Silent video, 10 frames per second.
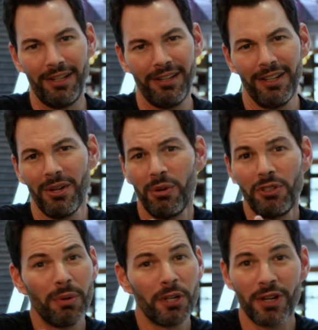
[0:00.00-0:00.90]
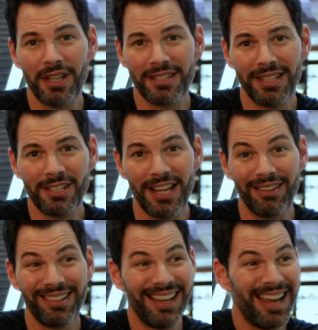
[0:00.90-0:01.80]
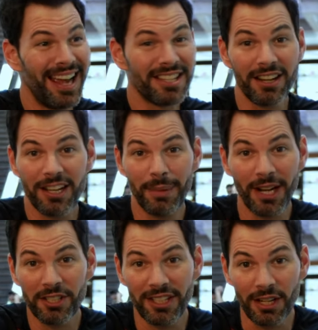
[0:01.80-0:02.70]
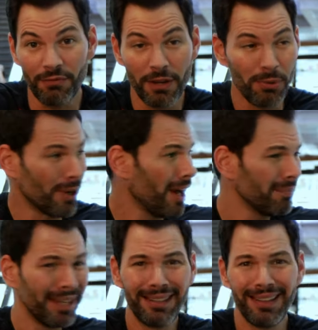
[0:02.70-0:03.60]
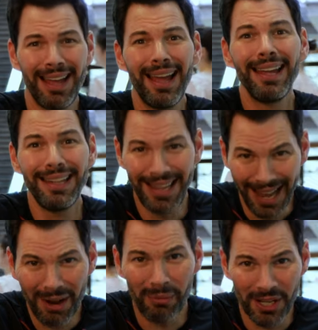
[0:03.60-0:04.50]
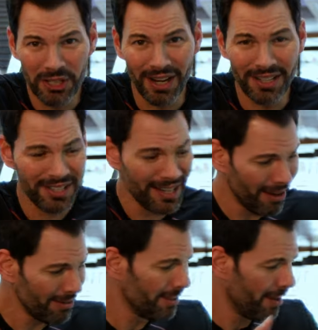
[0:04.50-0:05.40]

do you want to try this lens out? It's not coming out to the end of February. I'm like, yeah, I want to try this out.